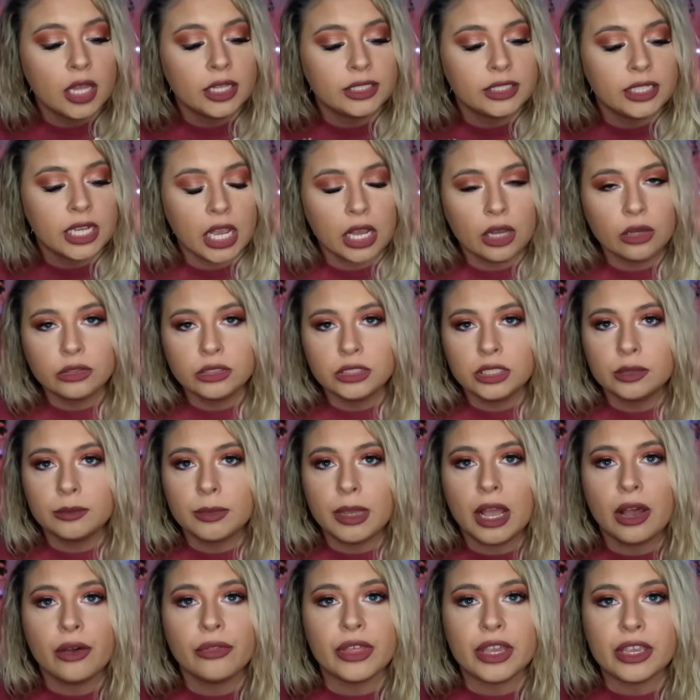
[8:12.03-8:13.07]
Tell them
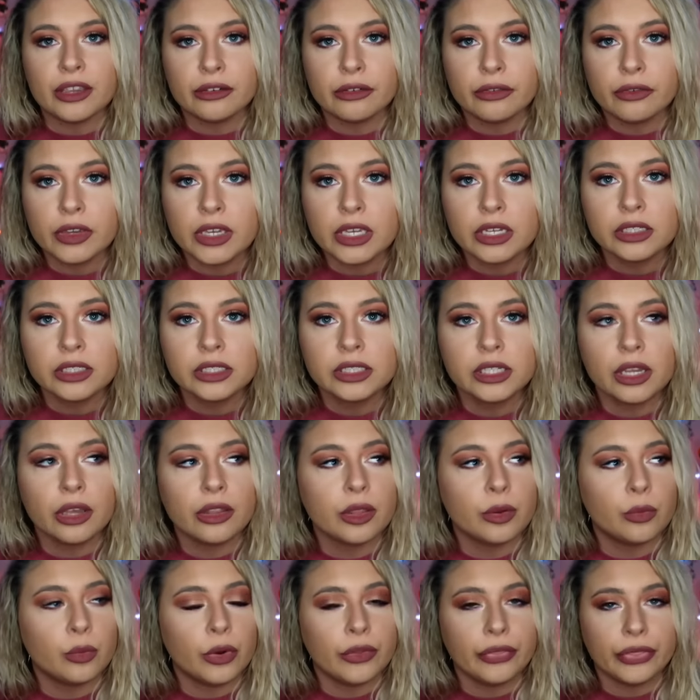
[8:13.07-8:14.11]
how they feel. Tell
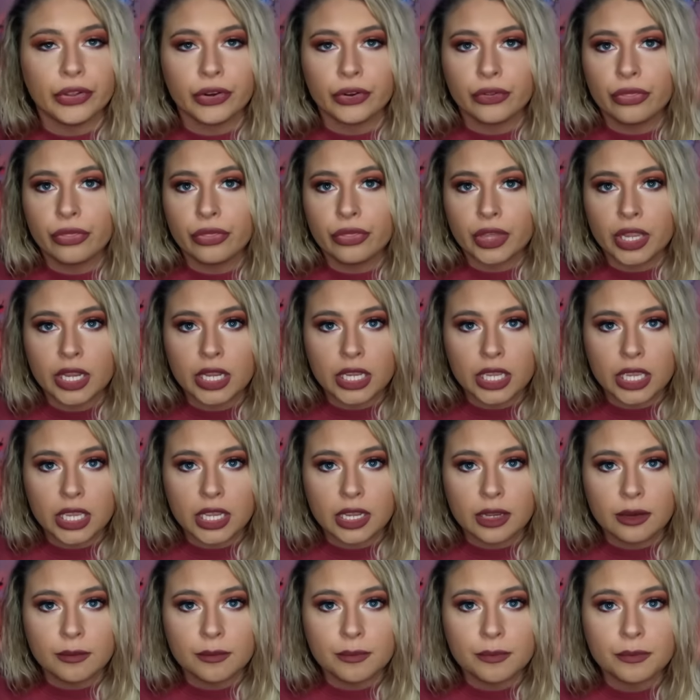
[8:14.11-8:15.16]
them what they're
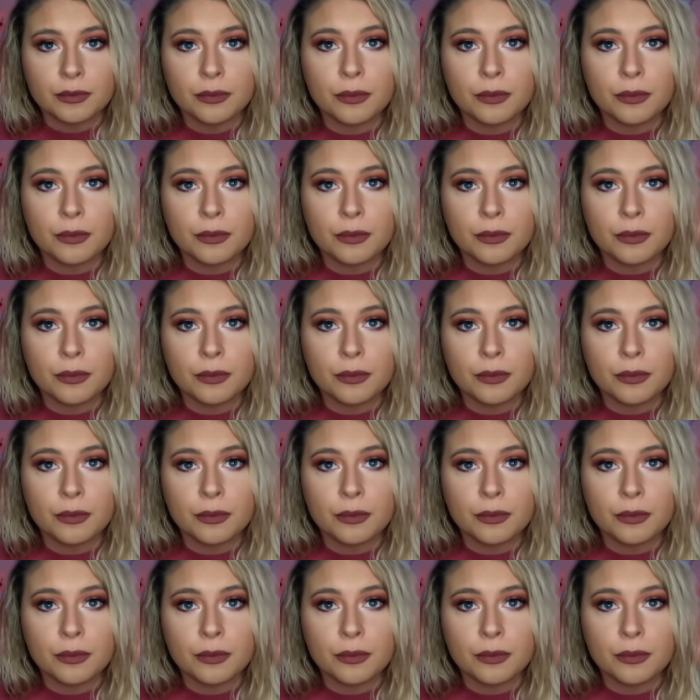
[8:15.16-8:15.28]
thinking.